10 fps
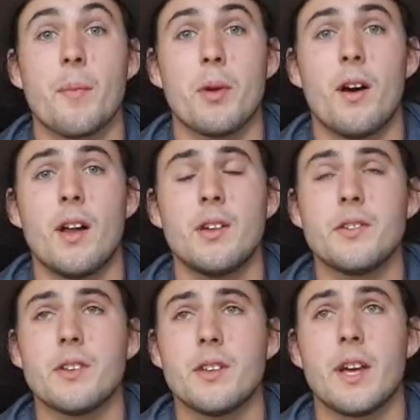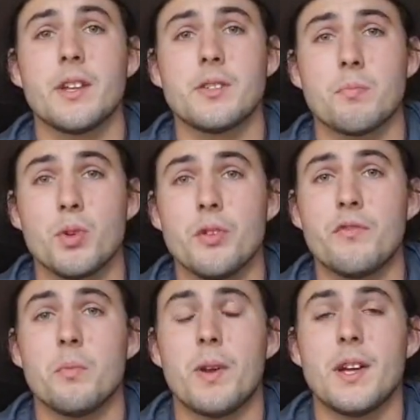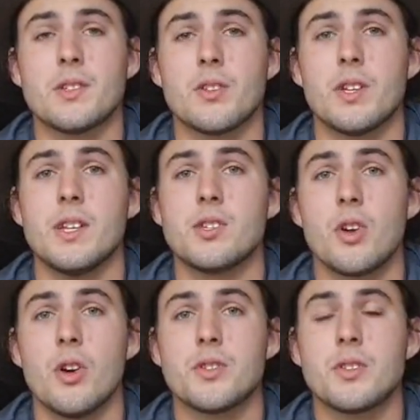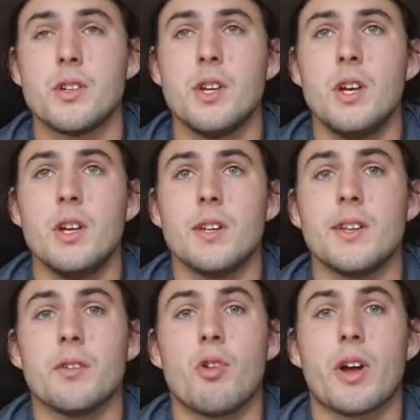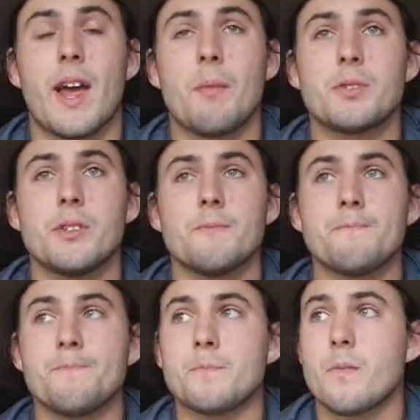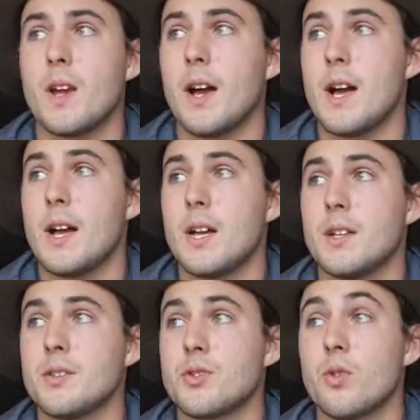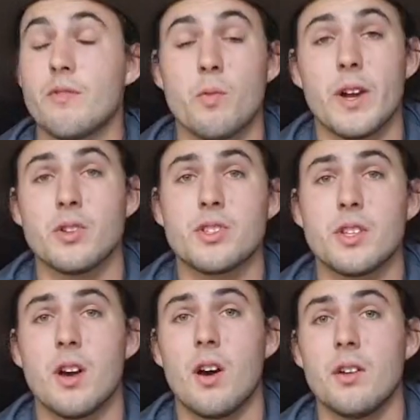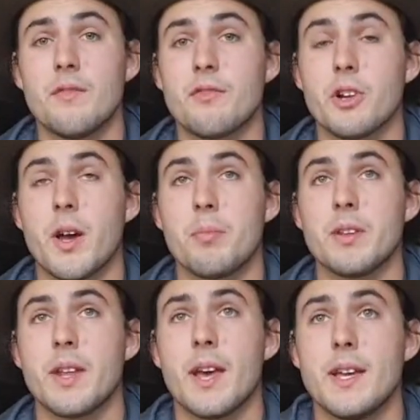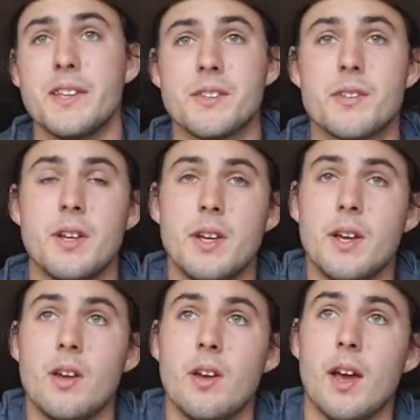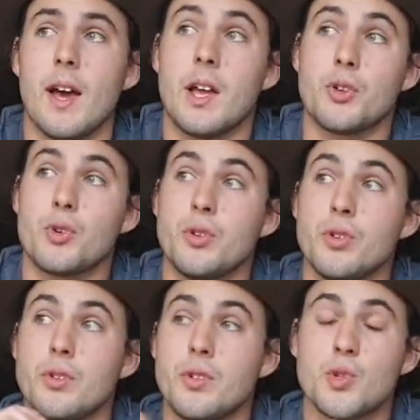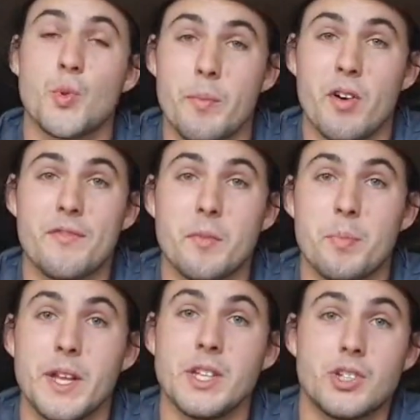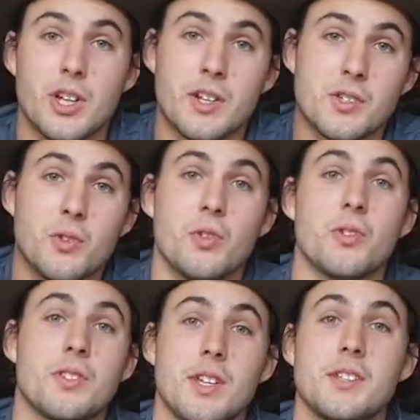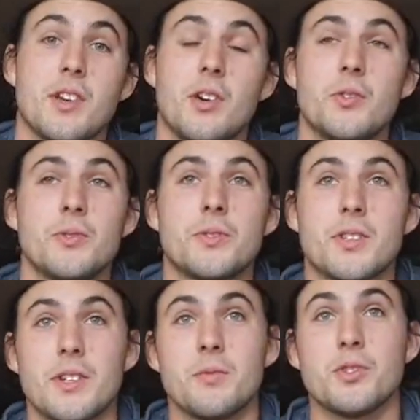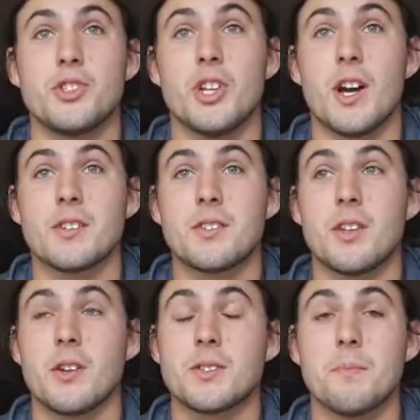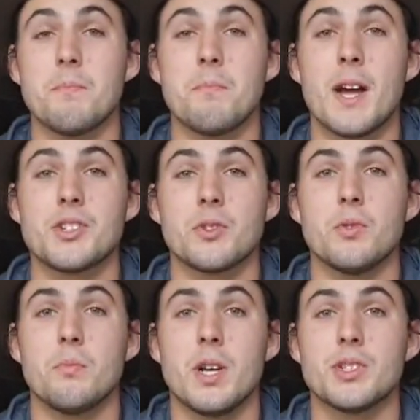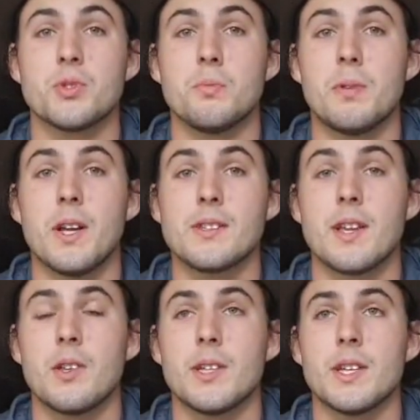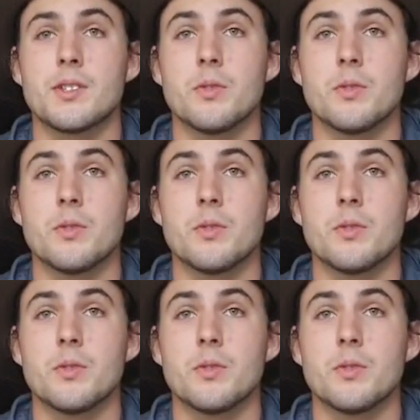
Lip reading: Keppel Island, and that is a beautiful place on the east coast near Rockhampton. And sort of went onto the island for a couple of days and could swim off the beach, and I saw sea turtles, and it was just, it's a magical place out there.